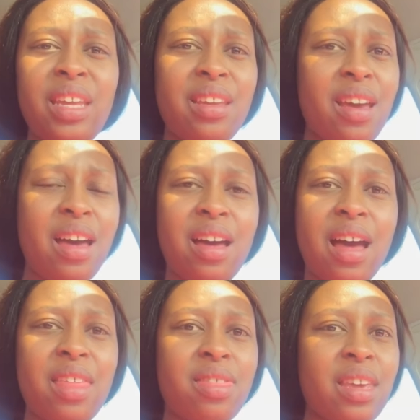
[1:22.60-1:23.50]
yeah,
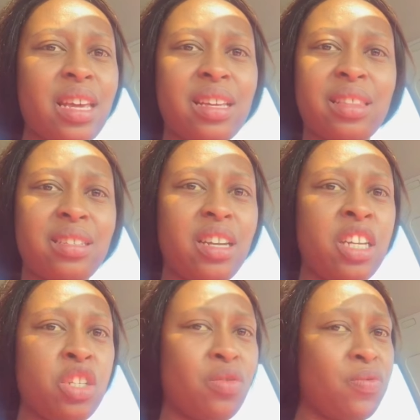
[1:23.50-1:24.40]
I think the
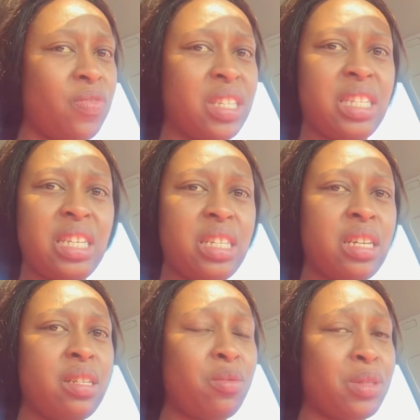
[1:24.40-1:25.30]
change of
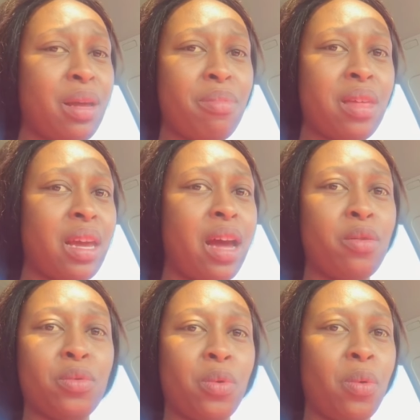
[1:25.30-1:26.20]
season or something, I
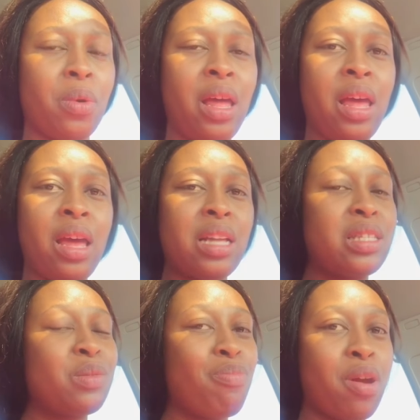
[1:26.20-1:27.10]
don't know.
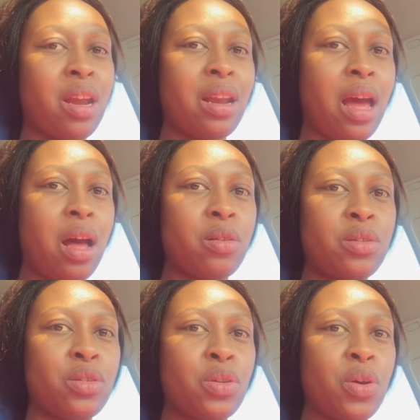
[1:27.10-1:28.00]
It's spring now,
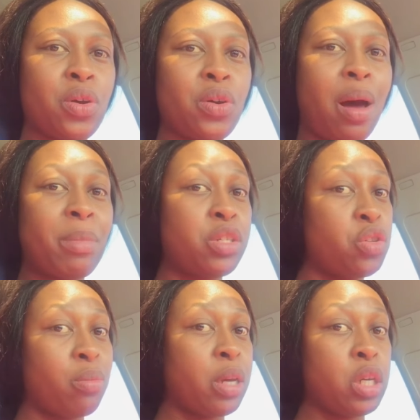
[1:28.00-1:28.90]
so I'm
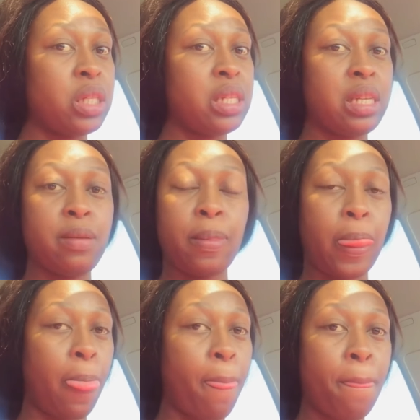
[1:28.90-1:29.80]
assuming giti.
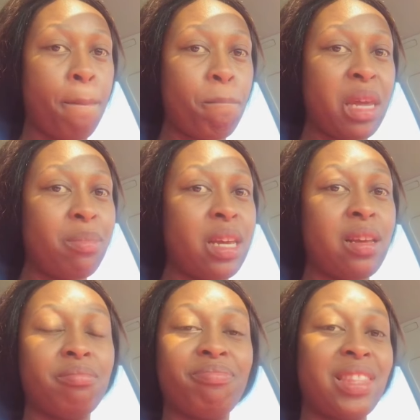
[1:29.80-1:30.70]

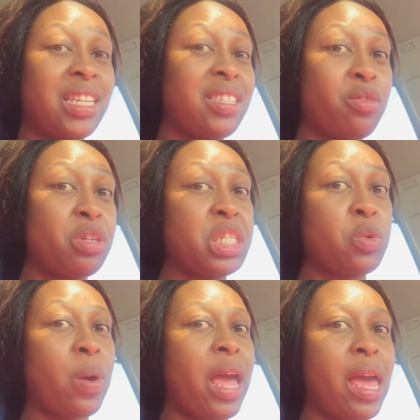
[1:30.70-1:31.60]
Maybe that's the
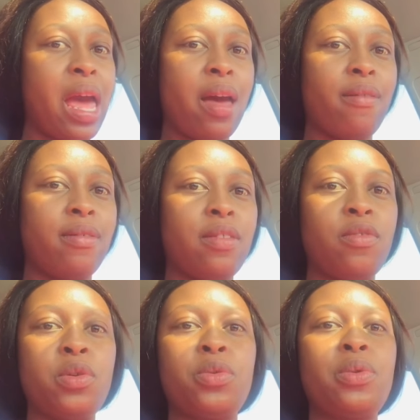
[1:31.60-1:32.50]
reason why I have a
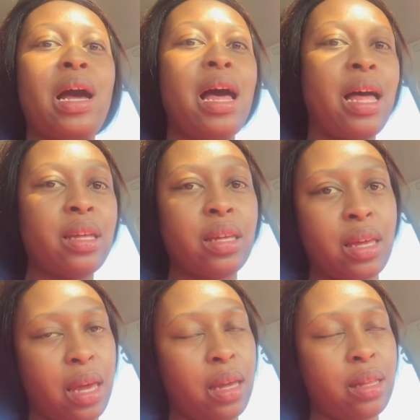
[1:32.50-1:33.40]
flu
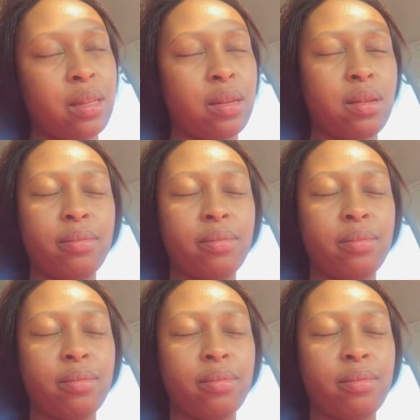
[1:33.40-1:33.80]
again.